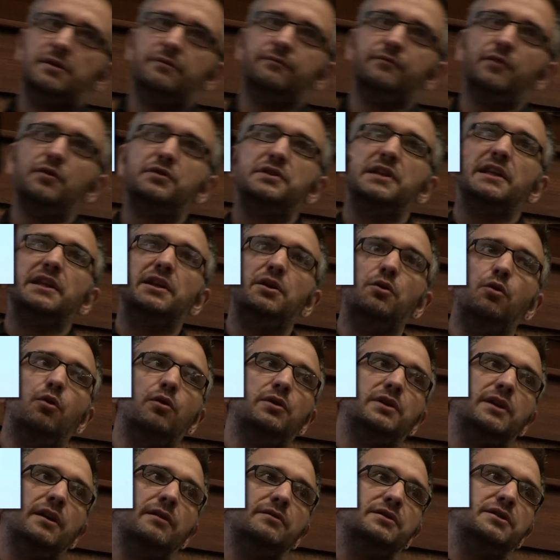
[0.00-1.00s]
so routing
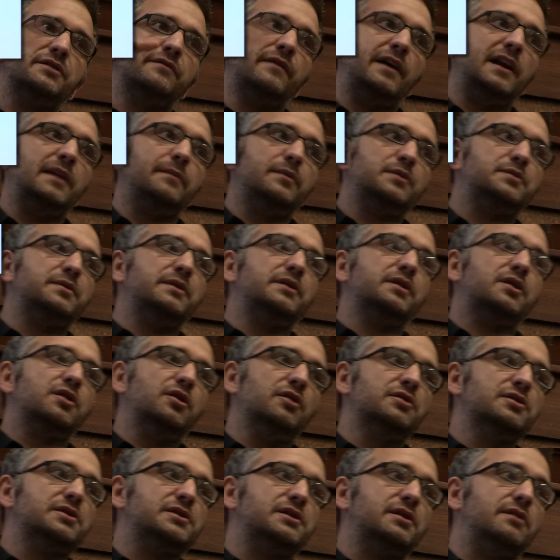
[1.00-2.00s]
the audio directly between the
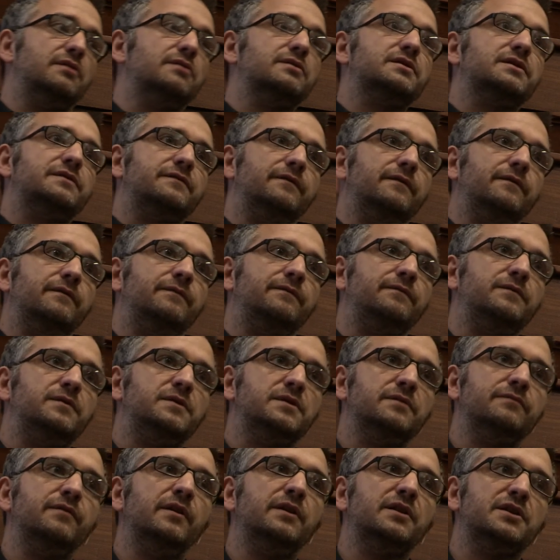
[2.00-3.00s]
consoles
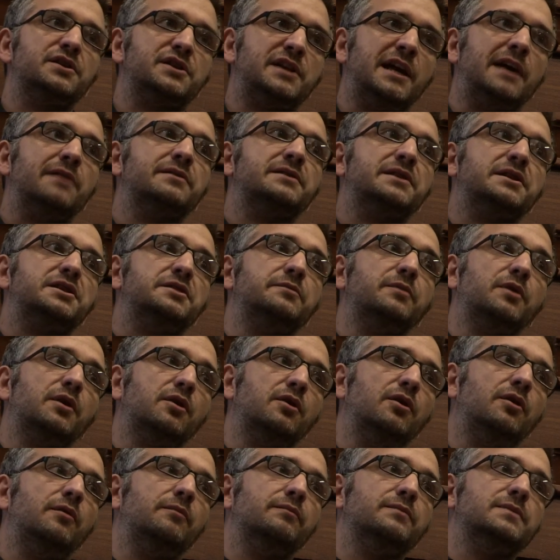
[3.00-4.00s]
to run the shout system
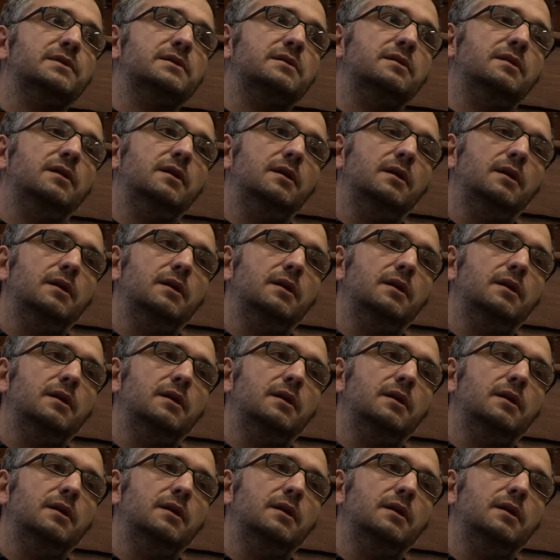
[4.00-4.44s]
and comms.